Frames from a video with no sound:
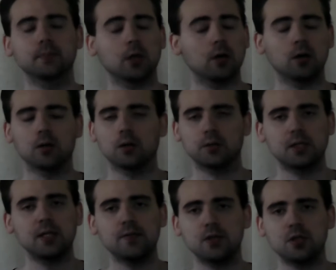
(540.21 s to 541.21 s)
or
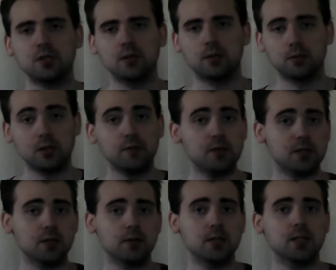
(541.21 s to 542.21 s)
TV
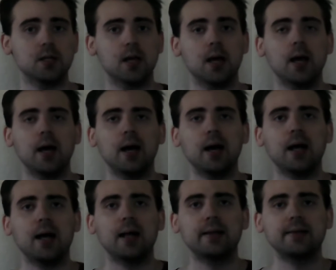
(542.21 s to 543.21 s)
series.
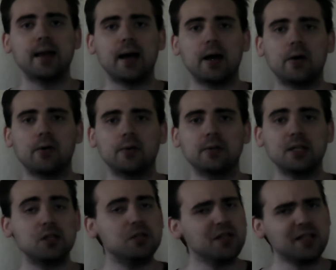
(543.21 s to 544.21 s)
Now, they
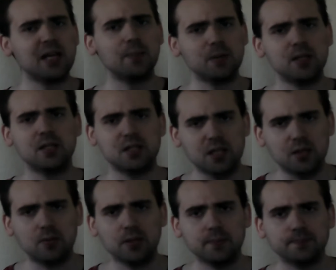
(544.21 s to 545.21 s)
could have kept it a
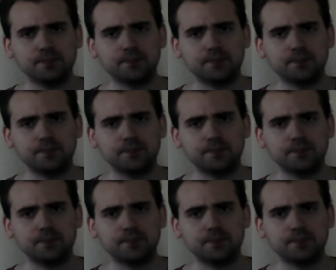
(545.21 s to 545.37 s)
secret,